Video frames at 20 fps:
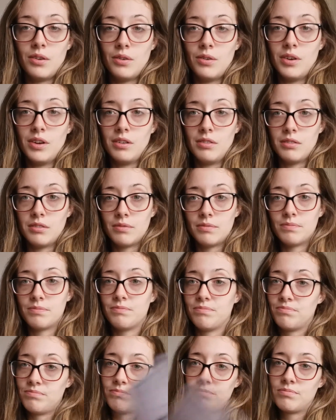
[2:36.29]
Well,
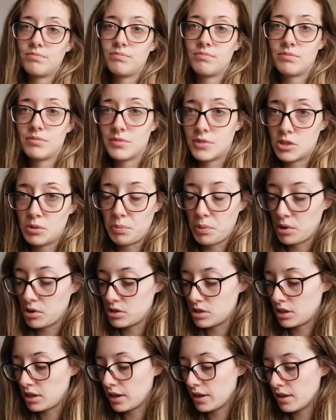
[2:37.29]

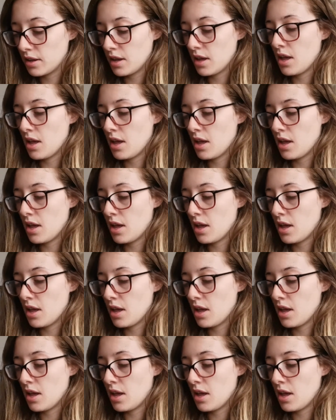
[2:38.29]
supposedly.